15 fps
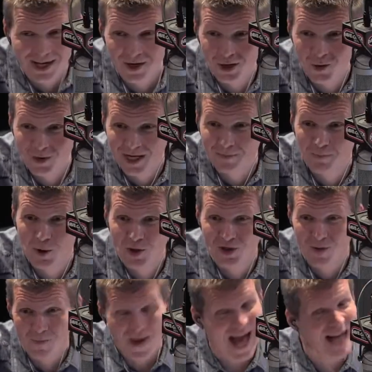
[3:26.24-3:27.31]
that's how you can put
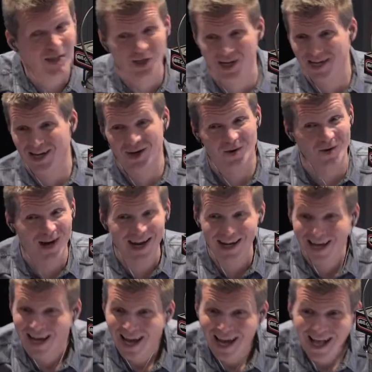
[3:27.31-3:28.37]
the passion into it.
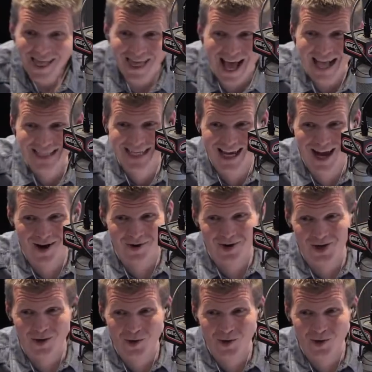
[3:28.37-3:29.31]
That's how you.